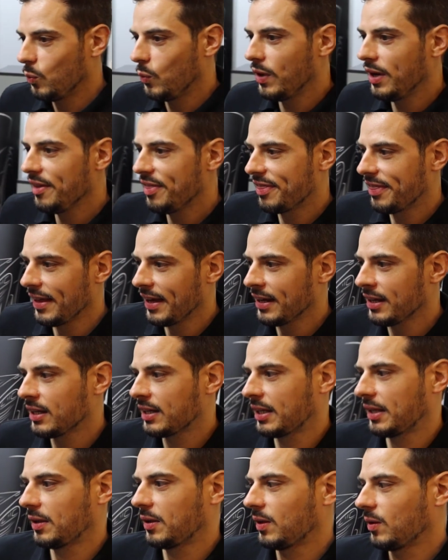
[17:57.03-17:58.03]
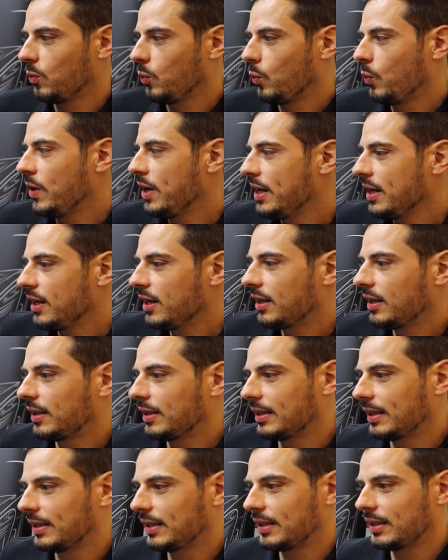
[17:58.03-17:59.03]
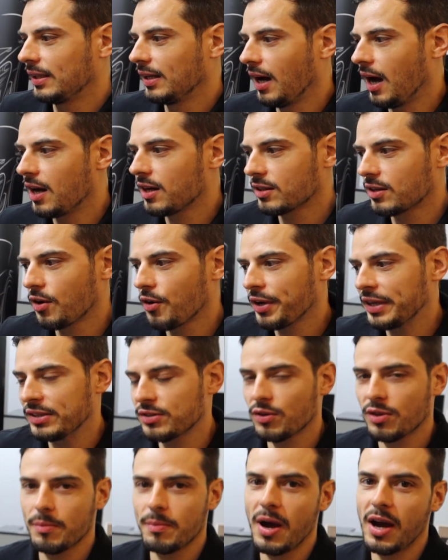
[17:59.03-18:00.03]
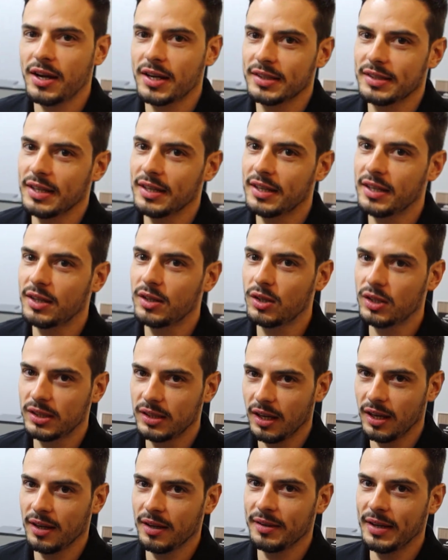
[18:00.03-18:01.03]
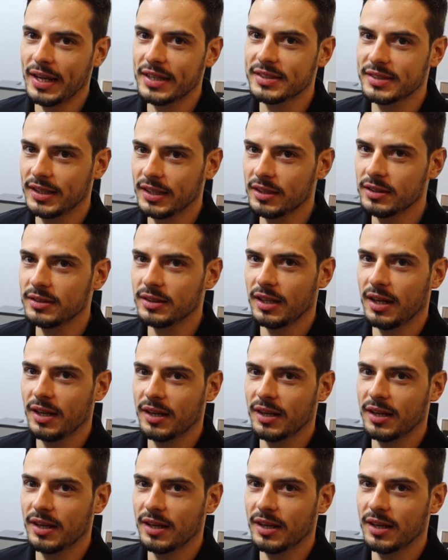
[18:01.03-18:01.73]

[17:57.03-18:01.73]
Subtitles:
we think we are going to the market in next year,